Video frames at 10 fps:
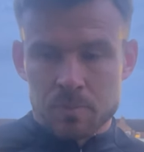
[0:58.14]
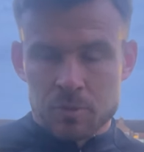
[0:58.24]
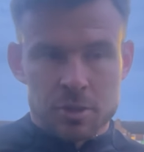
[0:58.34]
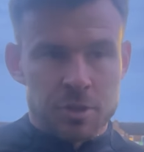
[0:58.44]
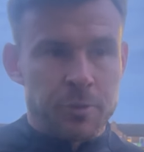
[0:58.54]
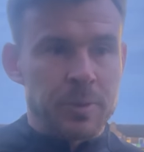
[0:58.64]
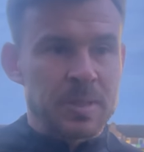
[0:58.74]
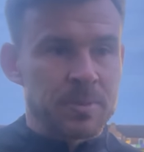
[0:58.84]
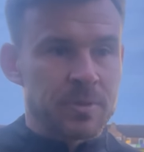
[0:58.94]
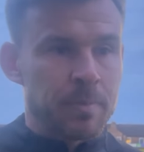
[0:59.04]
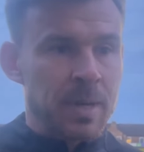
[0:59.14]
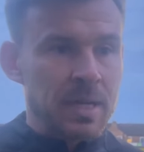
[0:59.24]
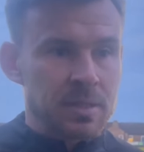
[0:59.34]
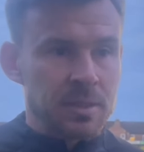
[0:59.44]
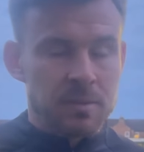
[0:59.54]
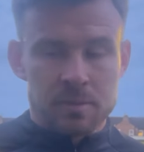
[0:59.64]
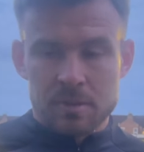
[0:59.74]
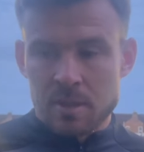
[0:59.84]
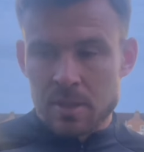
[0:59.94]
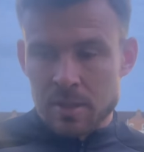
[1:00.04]
Just the Christmas of passing,
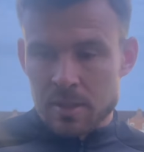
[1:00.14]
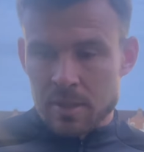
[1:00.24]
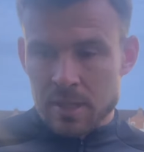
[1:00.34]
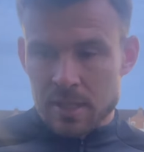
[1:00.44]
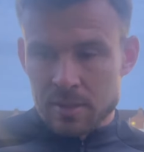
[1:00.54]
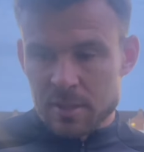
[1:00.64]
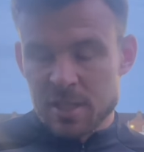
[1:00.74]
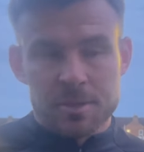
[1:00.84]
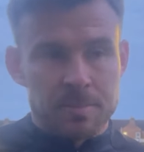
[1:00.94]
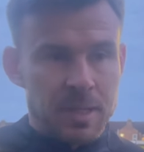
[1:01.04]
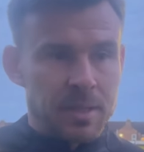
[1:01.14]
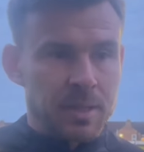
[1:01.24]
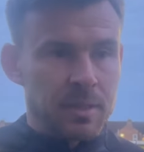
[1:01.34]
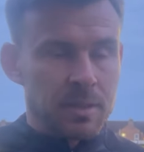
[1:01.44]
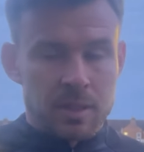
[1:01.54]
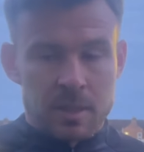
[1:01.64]
decision making,